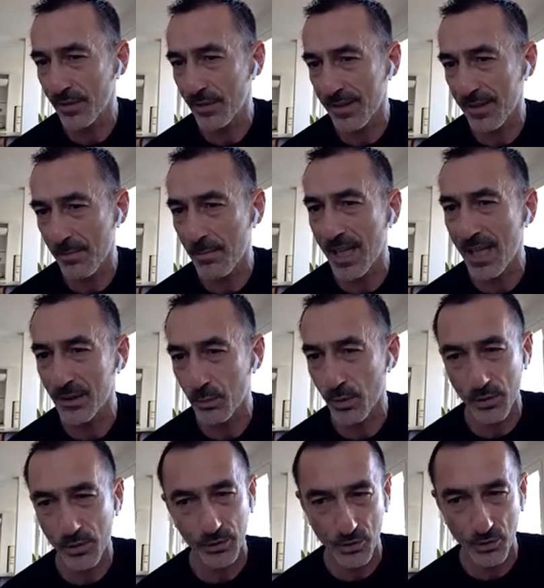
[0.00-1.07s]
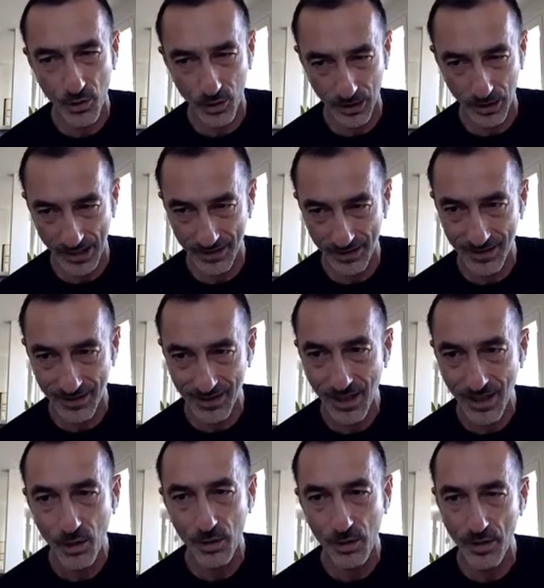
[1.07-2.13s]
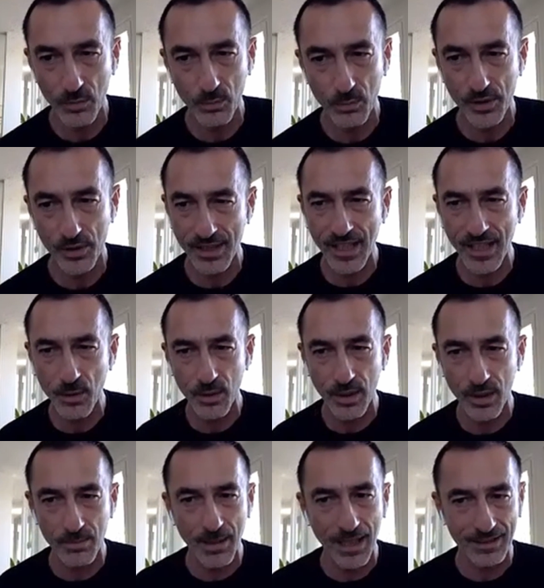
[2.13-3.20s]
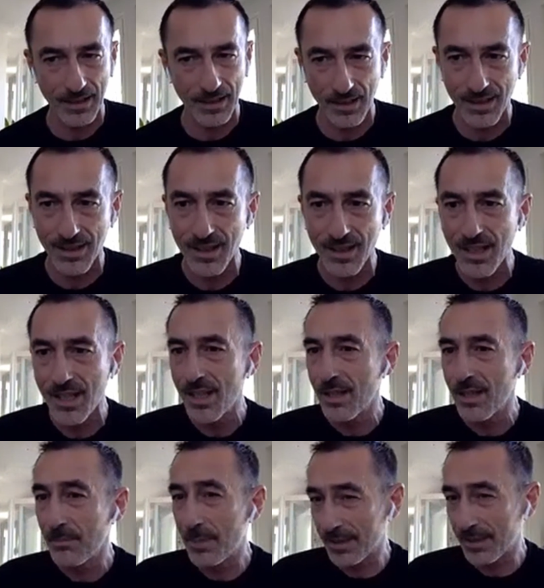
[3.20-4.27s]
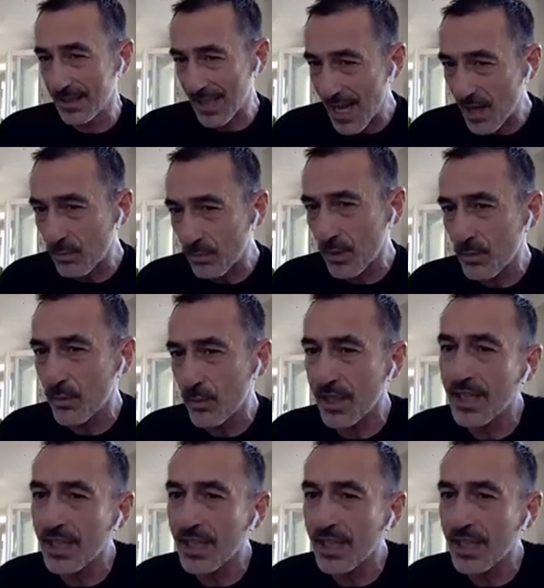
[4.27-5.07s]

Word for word: that the mind was controlling, or mm-hmm. there was an equal battle, but now we were